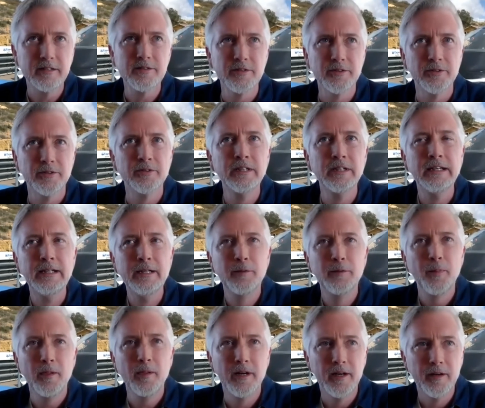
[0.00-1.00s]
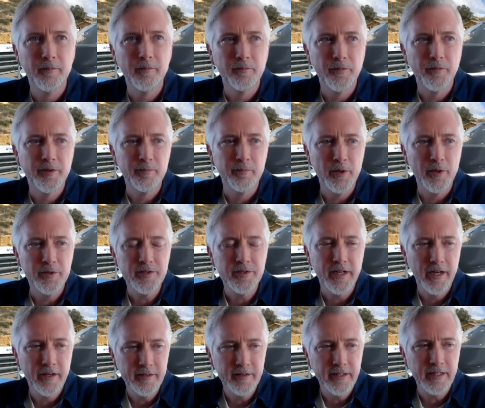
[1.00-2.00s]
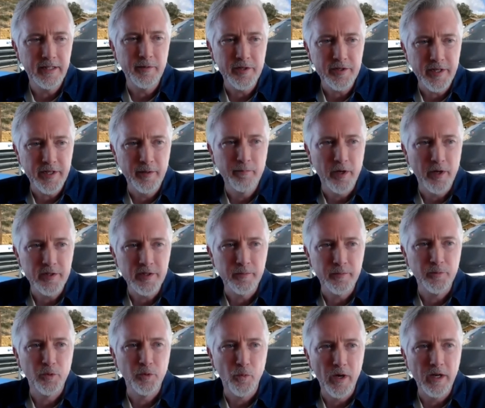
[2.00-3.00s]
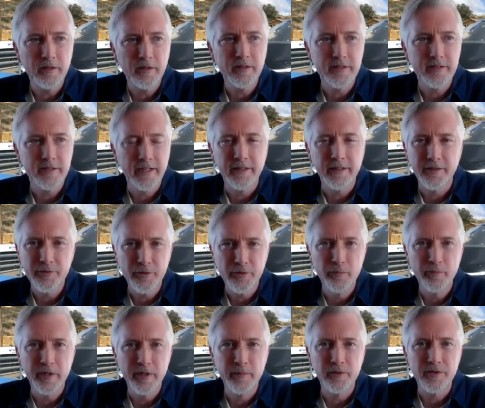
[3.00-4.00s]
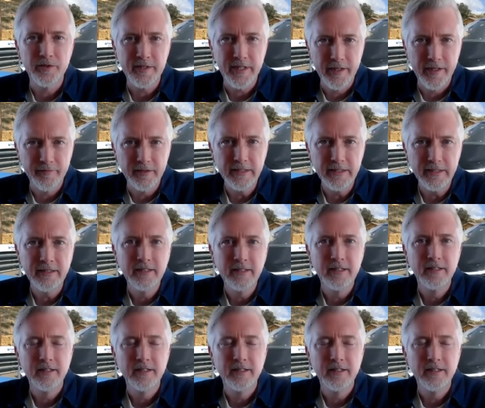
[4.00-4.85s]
So the most aerodynamic shape possible while containing two people safely